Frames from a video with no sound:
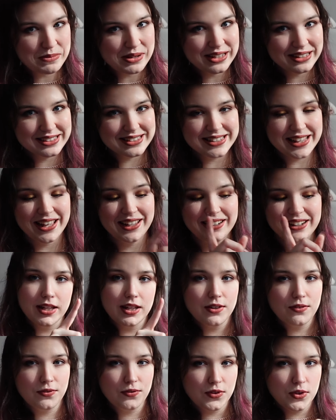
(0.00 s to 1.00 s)
being said,
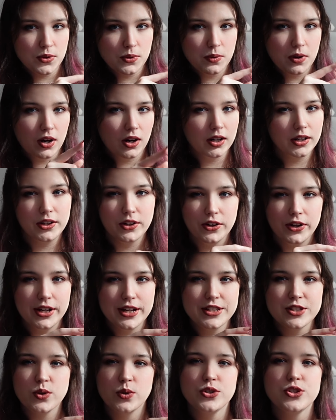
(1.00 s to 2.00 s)
if you are
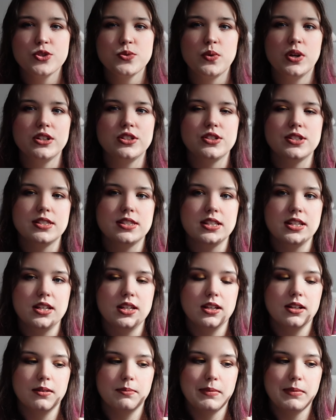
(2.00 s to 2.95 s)
curious or just want to see